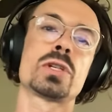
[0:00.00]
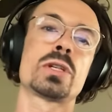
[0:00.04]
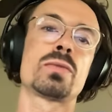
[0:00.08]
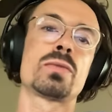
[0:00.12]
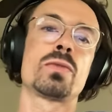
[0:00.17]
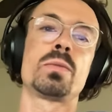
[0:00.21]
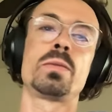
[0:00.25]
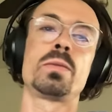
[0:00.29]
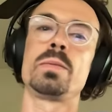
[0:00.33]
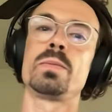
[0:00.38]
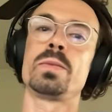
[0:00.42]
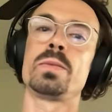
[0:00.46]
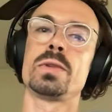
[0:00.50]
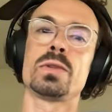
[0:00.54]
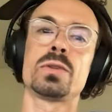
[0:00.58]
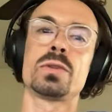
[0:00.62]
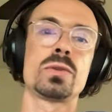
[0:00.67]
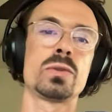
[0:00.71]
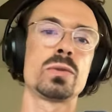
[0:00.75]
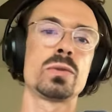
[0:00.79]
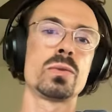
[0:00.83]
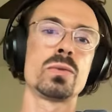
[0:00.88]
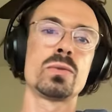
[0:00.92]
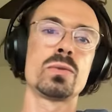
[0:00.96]
for people
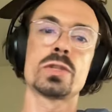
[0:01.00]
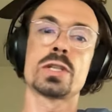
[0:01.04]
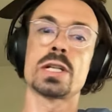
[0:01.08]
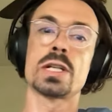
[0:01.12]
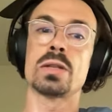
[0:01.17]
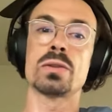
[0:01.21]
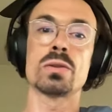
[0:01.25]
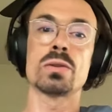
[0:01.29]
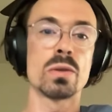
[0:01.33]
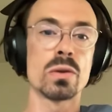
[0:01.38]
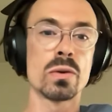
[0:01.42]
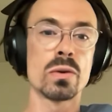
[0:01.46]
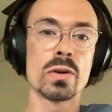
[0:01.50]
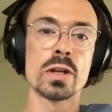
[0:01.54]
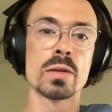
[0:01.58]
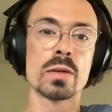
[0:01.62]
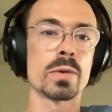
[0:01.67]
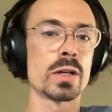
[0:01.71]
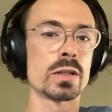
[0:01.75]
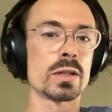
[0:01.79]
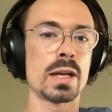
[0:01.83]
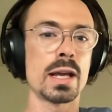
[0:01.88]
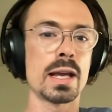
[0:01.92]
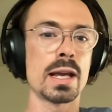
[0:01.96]
to start to learn
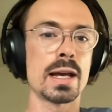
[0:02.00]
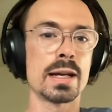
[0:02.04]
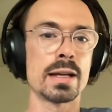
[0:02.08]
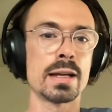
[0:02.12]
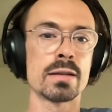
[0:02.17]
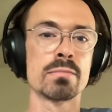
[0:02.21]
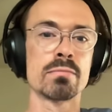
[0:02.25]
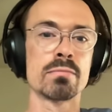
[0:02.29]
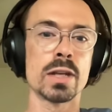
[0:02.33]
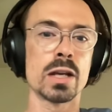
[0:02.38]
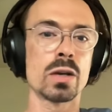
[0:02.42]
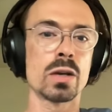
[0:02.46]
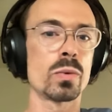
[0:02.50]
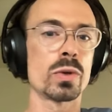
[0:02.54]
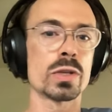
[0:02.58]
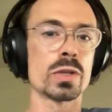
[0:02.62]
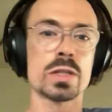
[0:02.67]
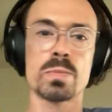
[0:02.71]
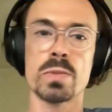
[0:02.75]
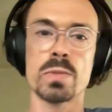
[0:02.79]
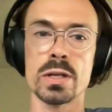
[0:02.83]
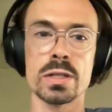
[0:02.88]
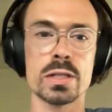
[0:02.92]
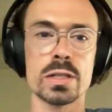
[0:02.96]
about AI.
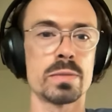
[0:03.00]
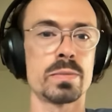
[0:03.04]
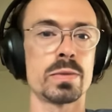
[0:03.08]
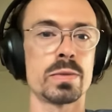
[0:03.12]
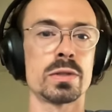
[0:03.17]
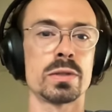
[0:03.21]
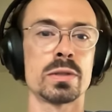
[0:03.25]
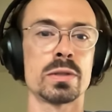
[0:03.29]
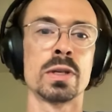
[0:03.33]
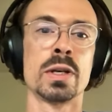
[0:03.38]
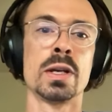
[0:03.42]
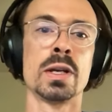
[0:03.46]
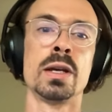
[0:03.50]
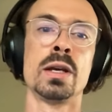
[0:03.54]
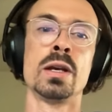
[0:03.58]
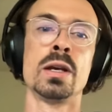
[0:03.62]
What's possible?